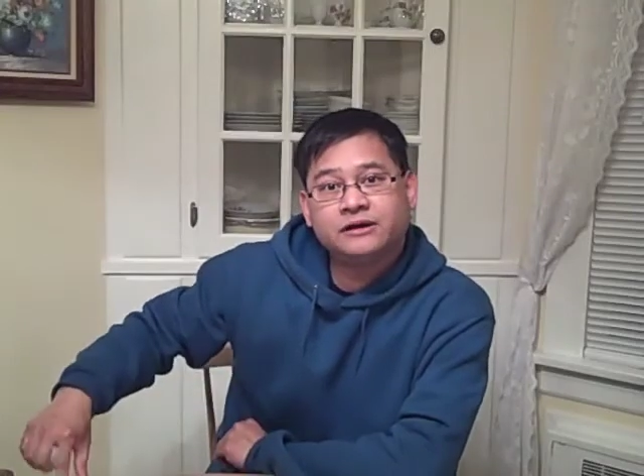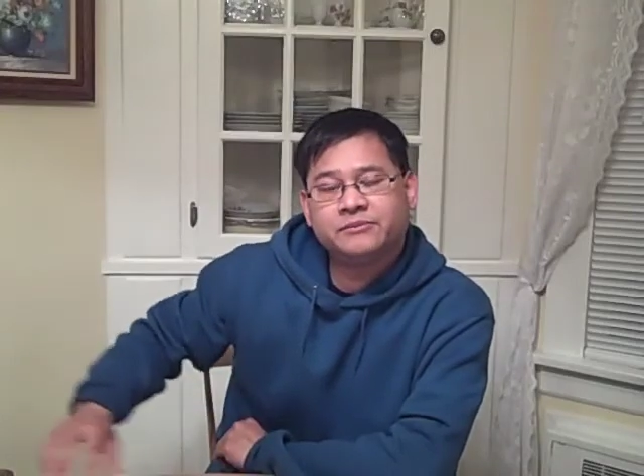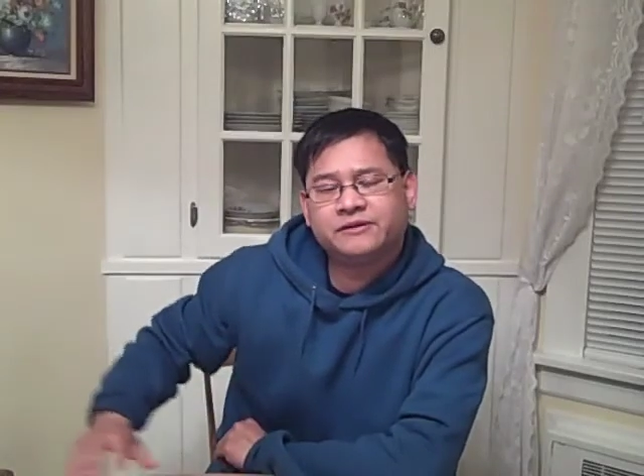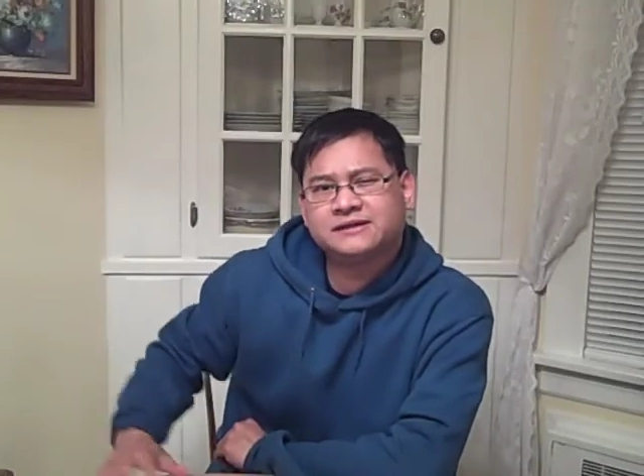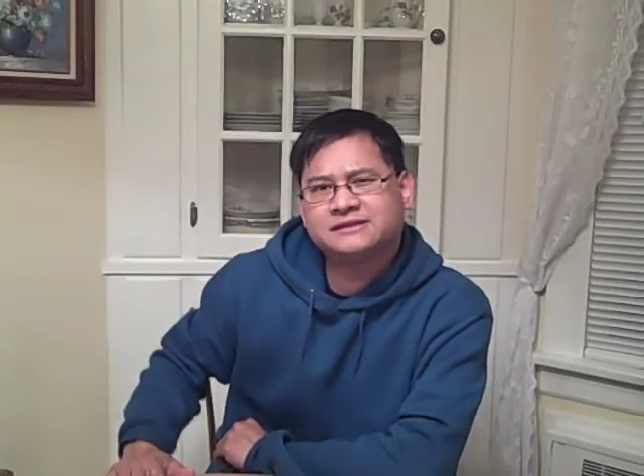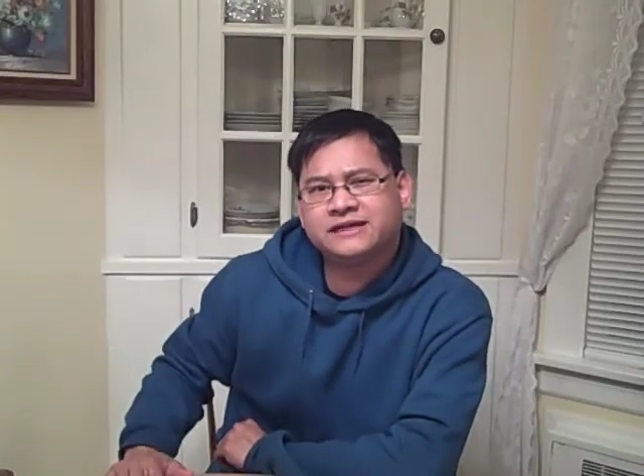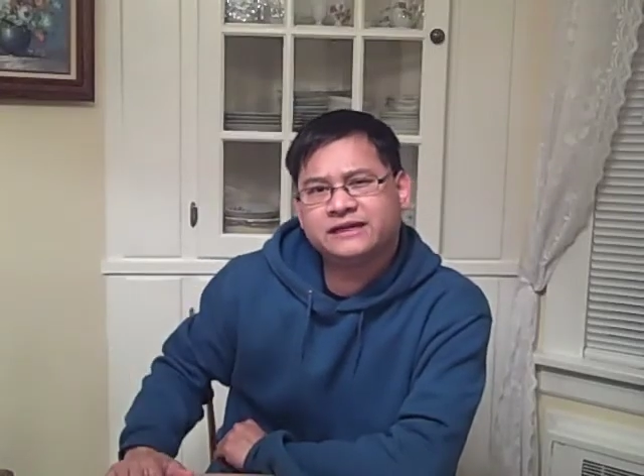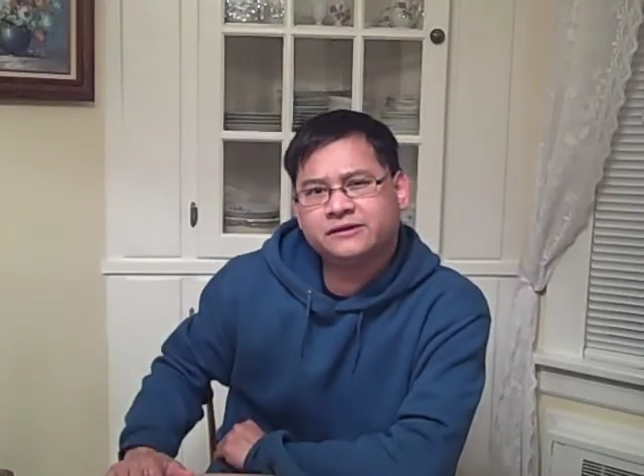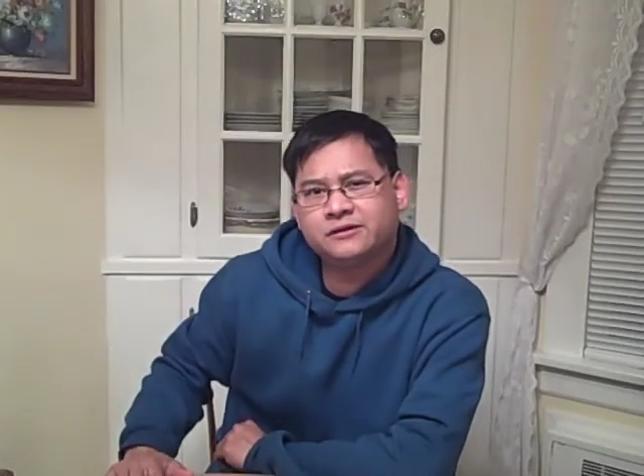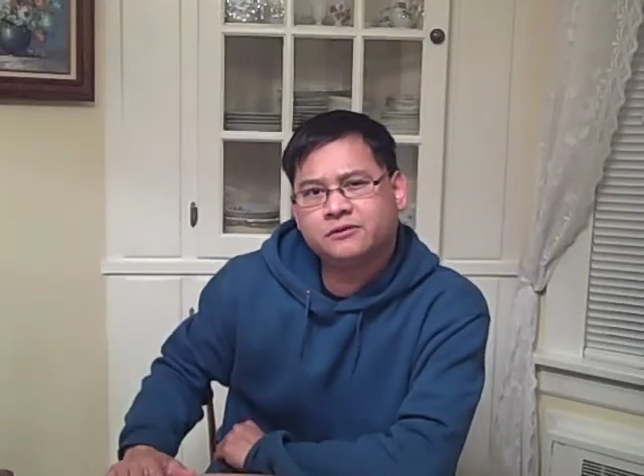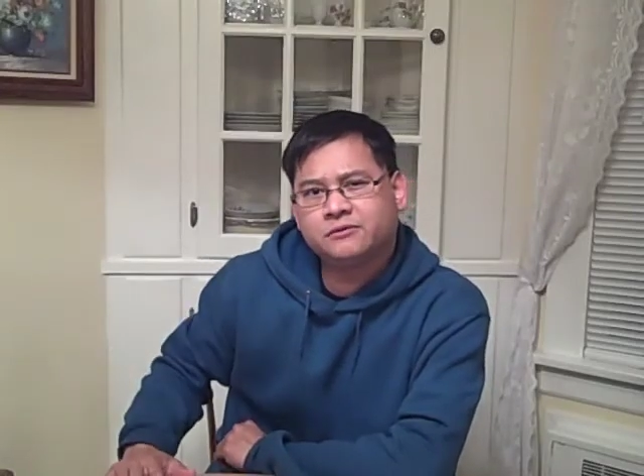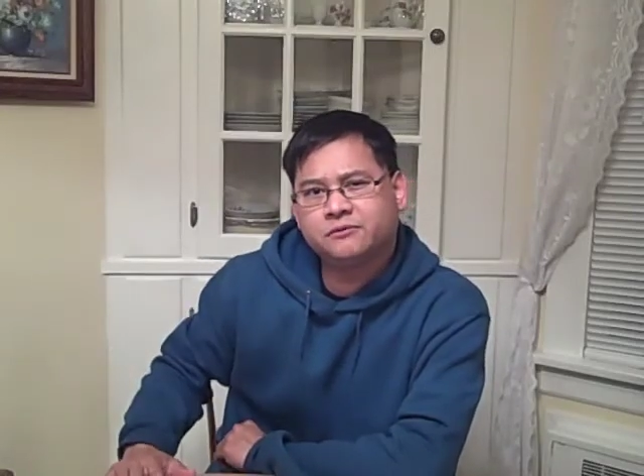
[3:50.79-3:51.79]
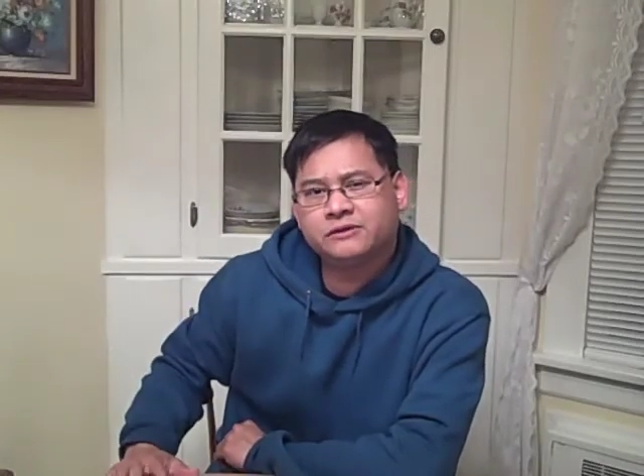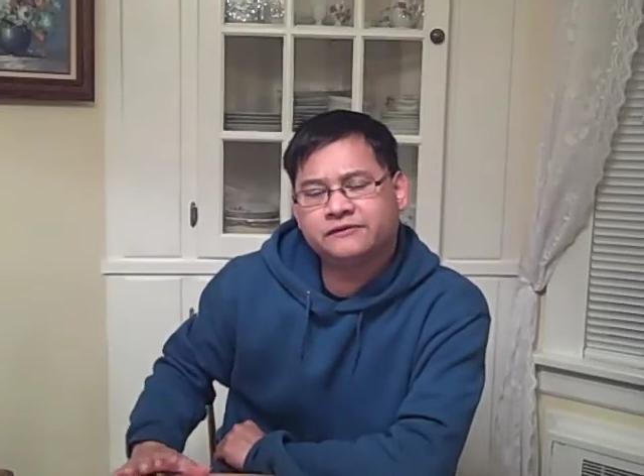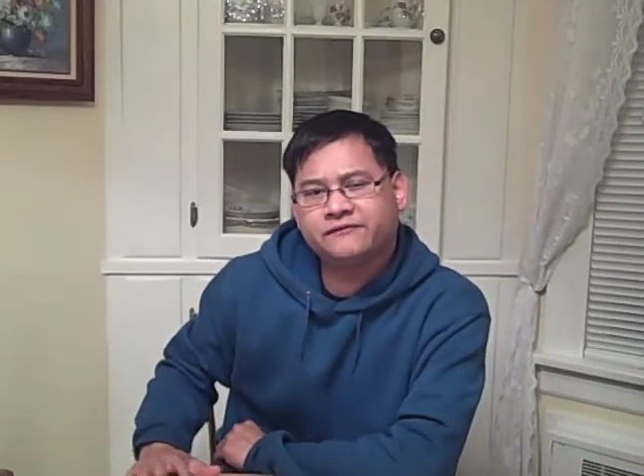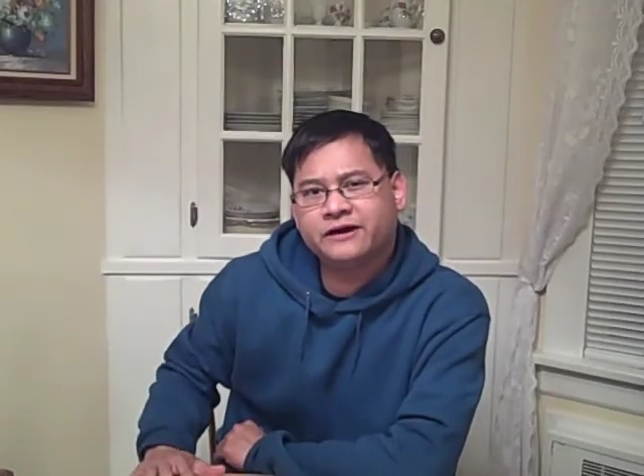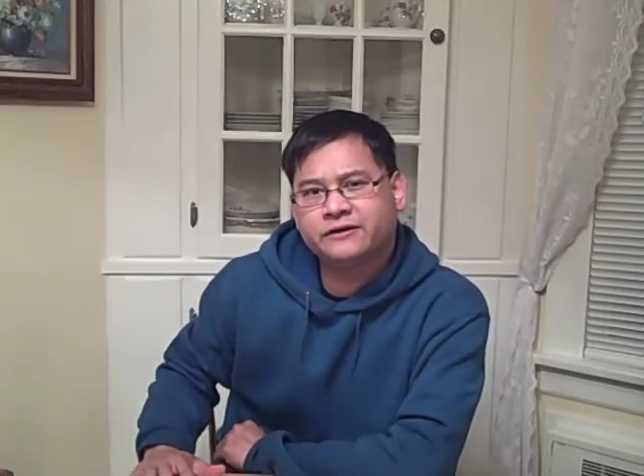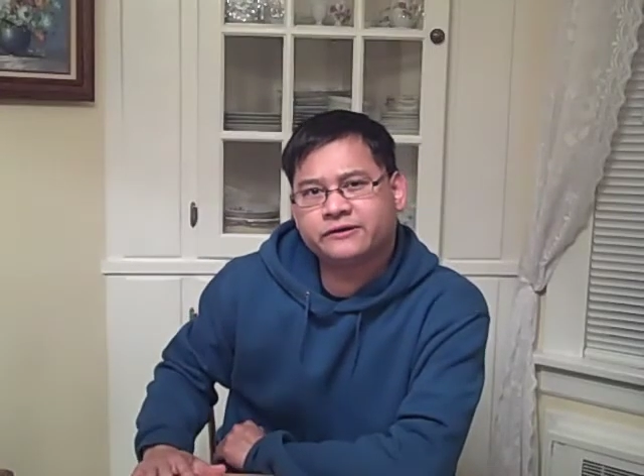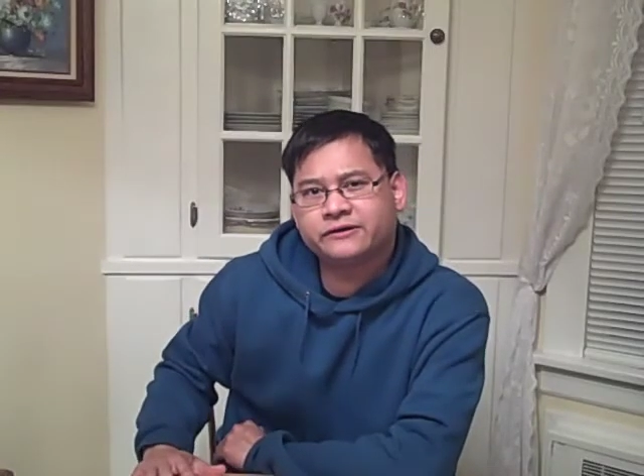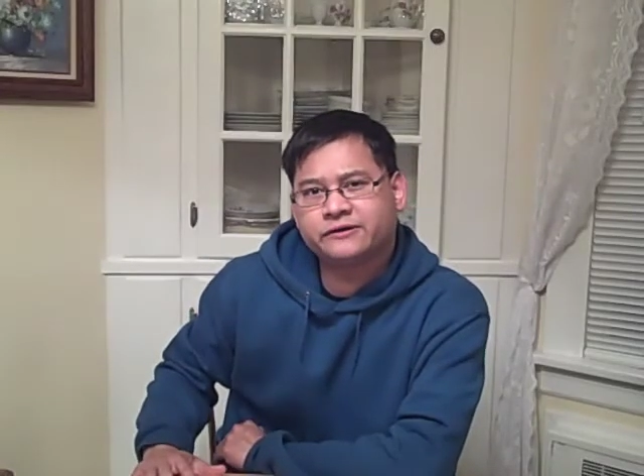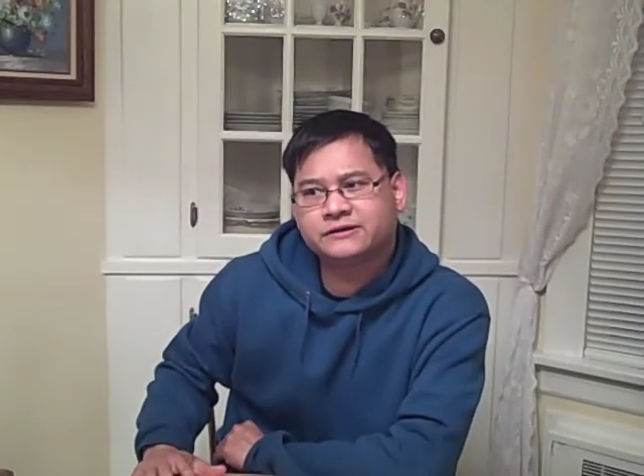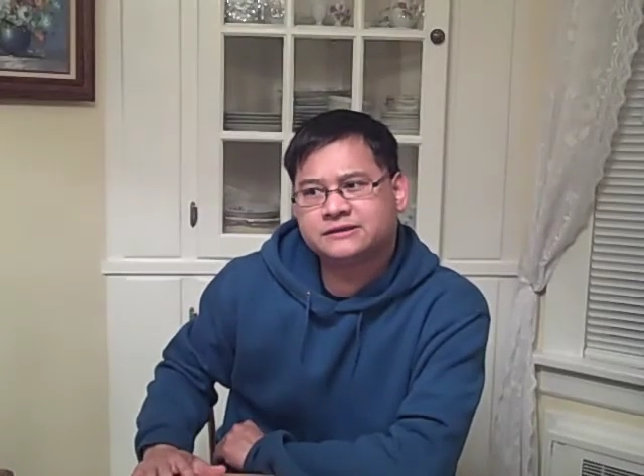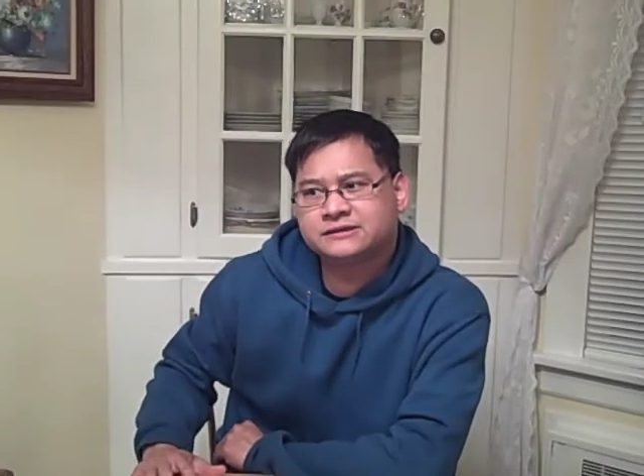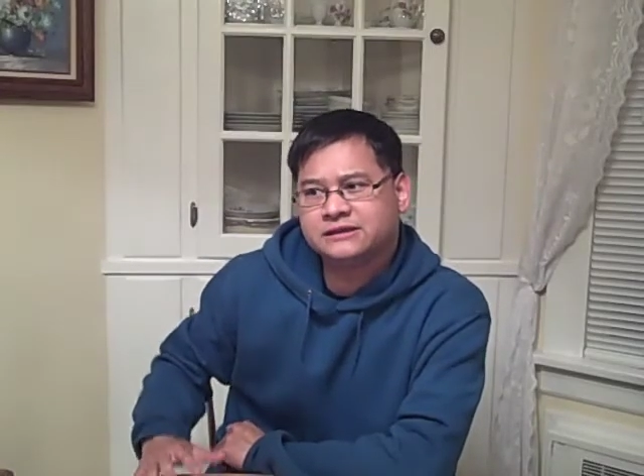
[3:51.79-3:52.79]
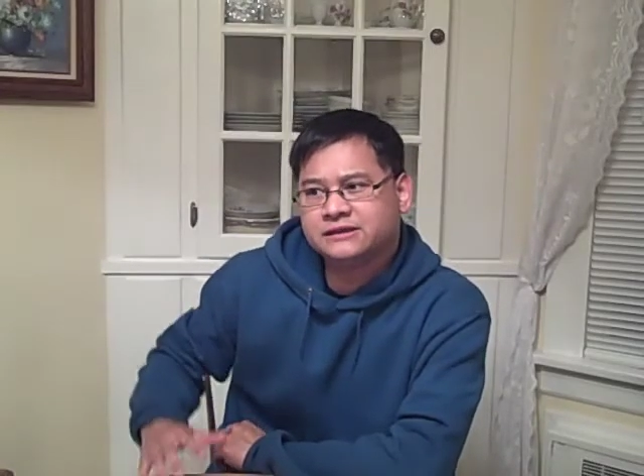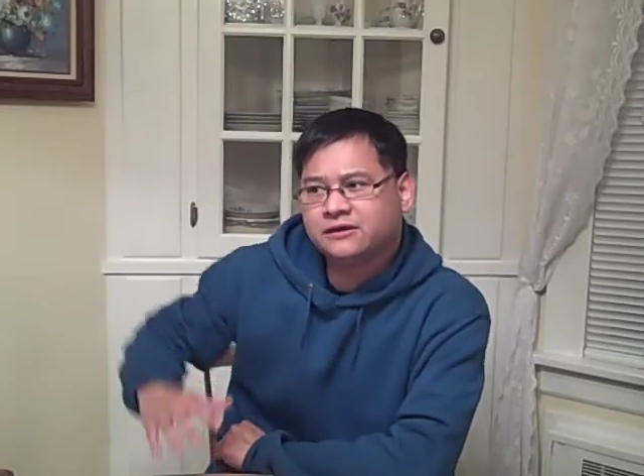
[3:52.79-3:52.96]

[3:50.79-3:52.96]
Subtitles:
because they know when a fire occurs,